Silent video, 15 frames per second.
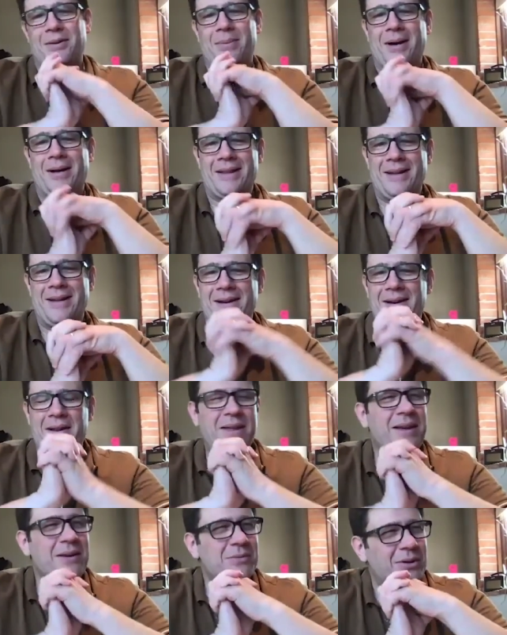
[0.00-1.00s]
back then. I
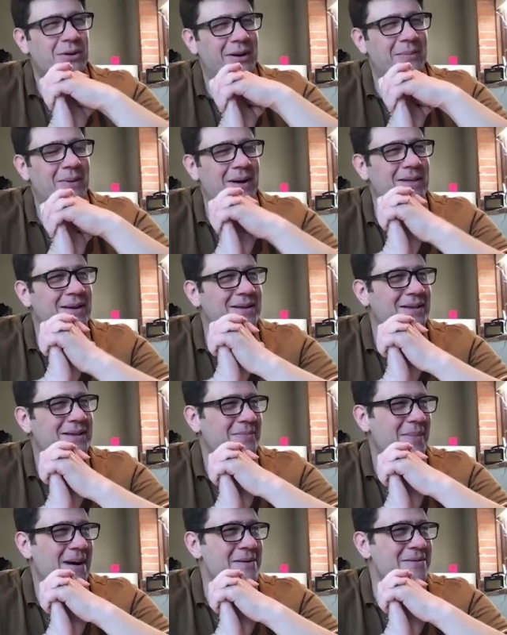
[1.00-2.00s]
think I was doing. A, I think I did a
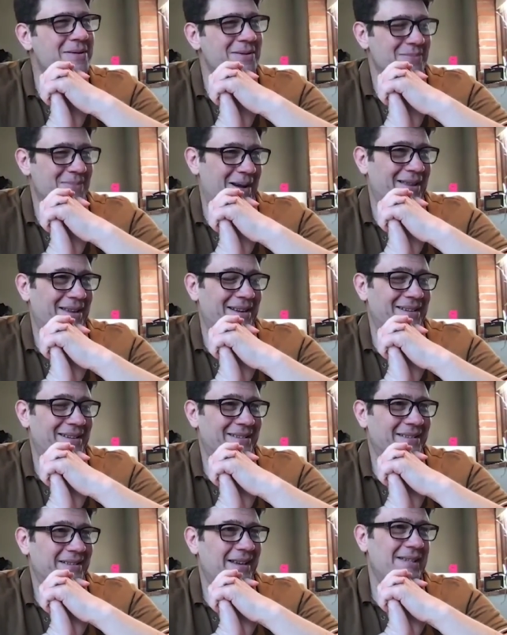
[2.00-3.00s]
marathon back then.
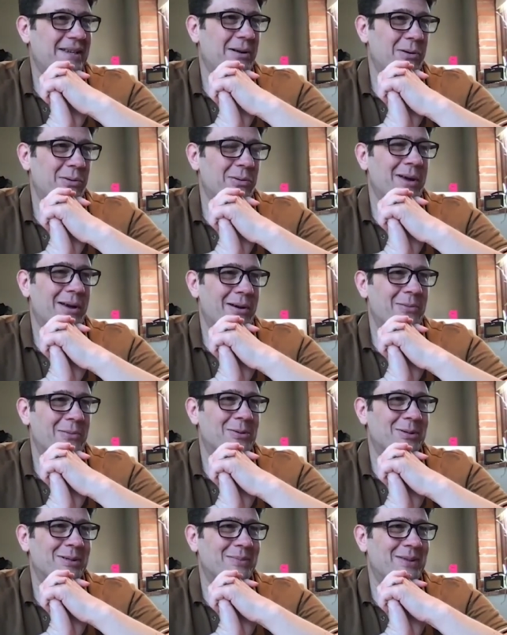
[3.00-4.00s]
That's how long ago it
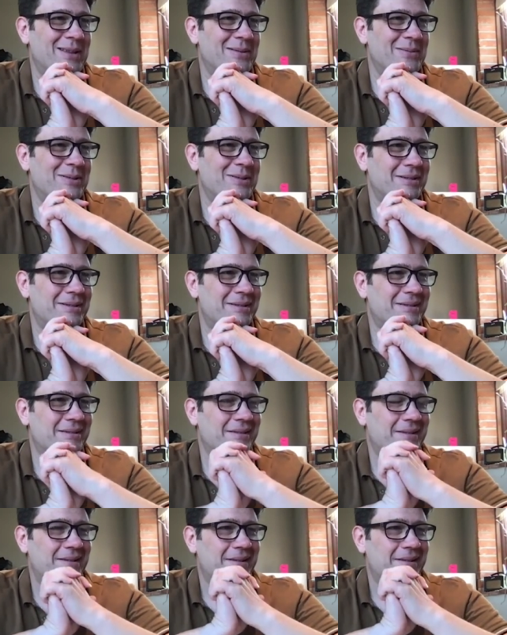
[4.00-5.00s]
was. I mean, that was. Oh,